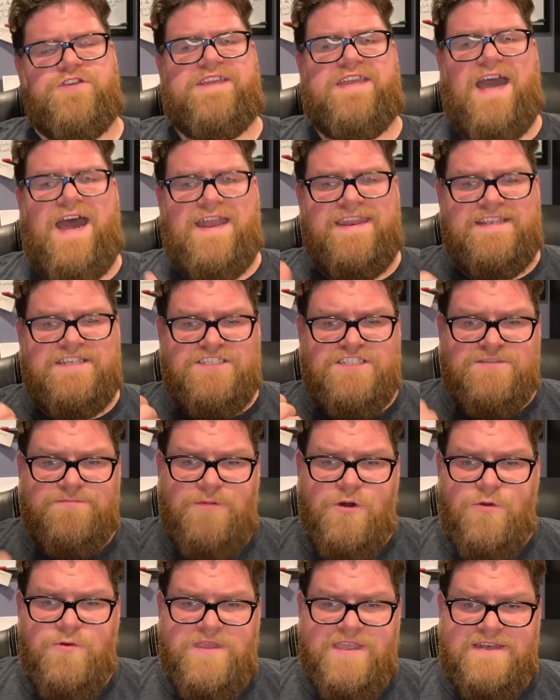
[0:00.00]
God had
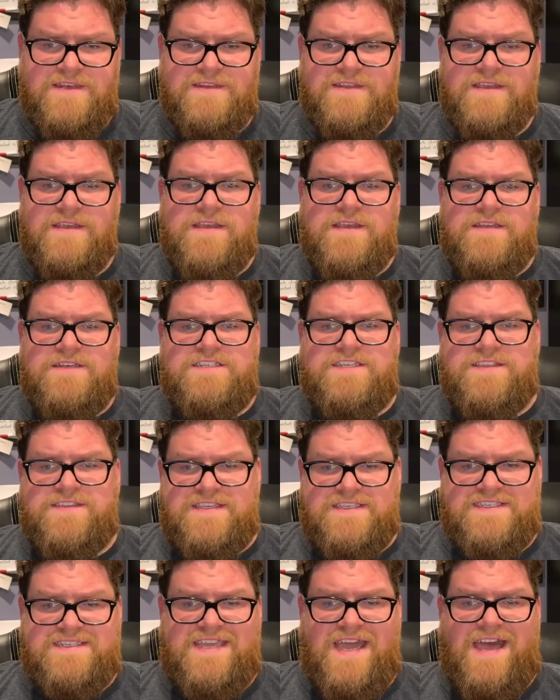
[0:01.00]
spoken to
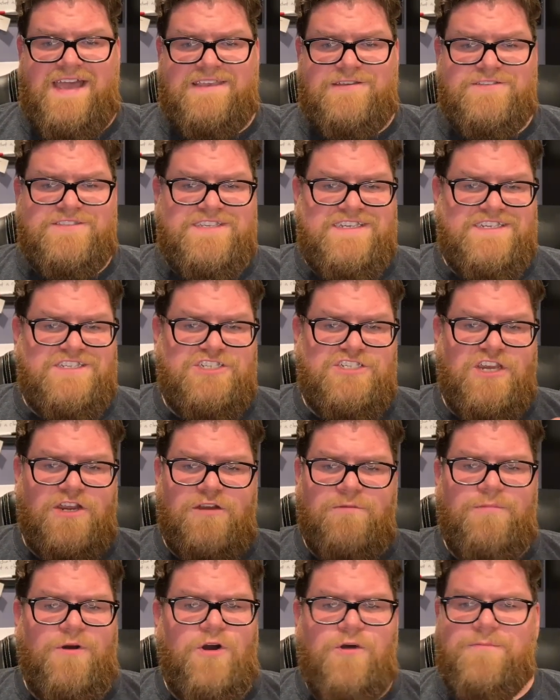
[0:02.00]
this guy. You see,
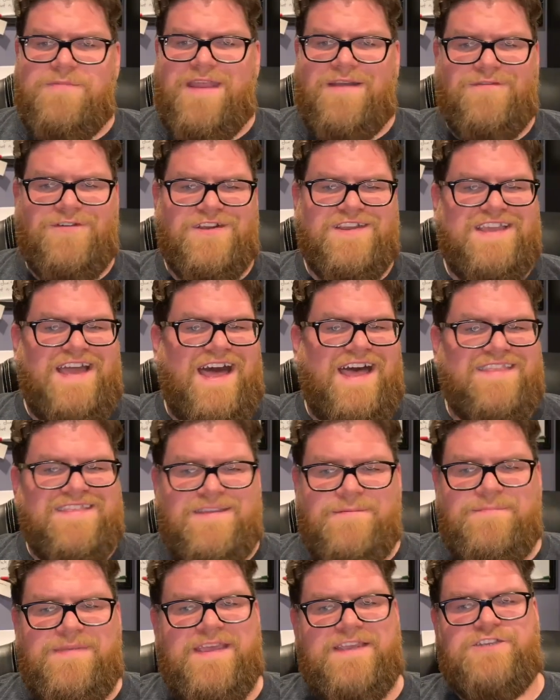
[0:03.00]
Jeroboam never got the
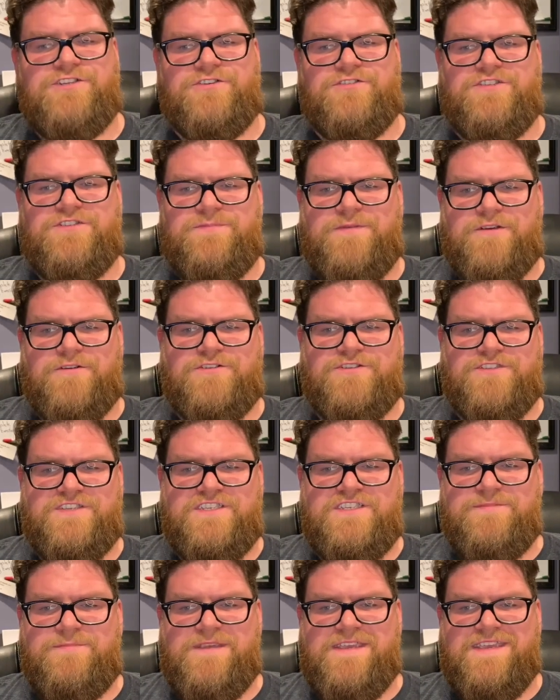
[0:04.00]
picture, spiritually
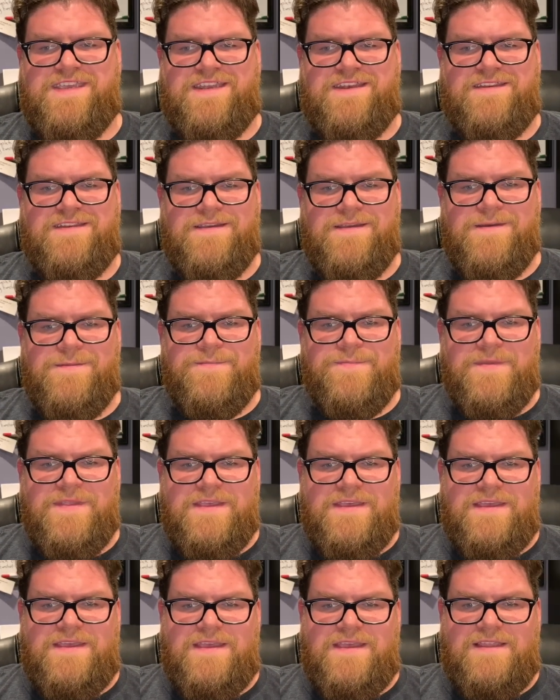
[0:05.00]
speaking.
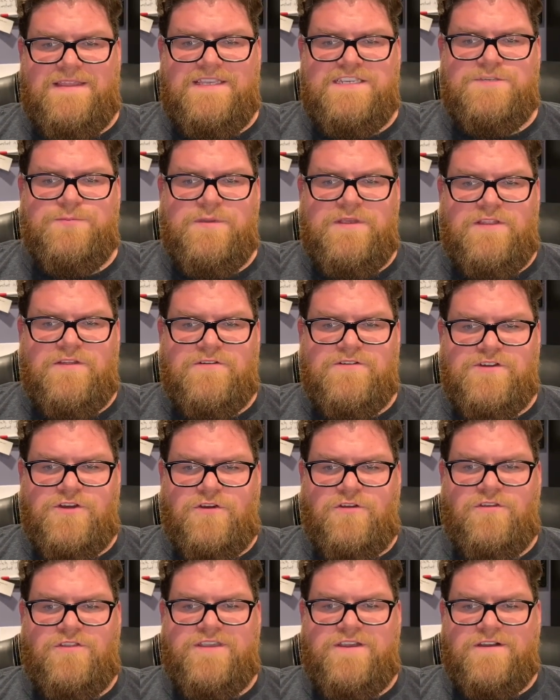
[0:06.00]
At least we learned
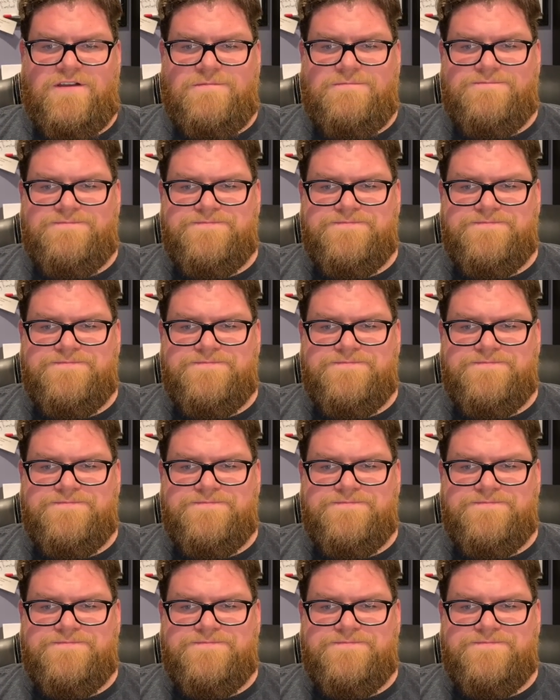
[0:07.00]
earlier,